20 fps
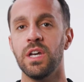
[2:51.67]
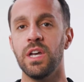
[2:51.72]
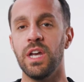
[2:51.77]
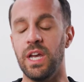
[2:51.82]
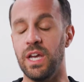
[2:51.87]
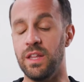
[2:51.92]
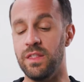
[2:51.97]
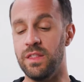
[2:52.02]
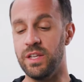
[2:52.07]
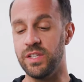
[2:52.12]

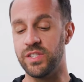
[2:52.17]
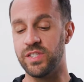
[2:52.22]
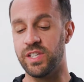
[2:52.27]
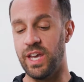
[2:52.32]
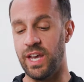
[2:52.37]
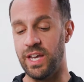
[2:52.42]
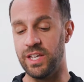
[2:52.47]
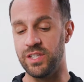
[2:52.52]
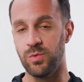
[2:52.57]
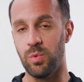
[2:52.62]
In this
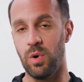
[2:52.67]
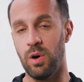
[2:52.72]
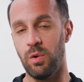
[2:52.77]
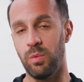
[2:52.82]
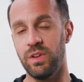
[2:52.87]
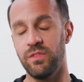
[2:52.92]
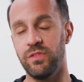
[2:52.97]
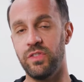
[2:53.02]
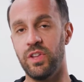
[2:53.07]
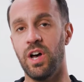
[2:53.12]
case, what
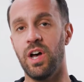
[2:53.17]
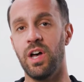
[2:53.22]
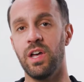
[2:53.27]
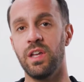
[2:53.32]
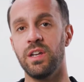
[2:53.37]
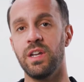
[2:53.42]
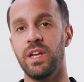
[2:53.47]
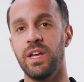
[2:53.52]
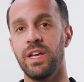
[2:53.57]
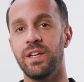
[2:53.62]
we've
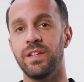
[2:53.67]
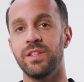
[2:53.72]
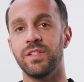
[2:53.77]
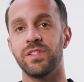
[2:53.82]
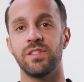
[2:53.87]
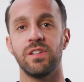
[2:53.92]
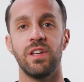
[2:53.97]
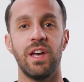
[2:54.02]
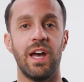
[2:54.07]
done is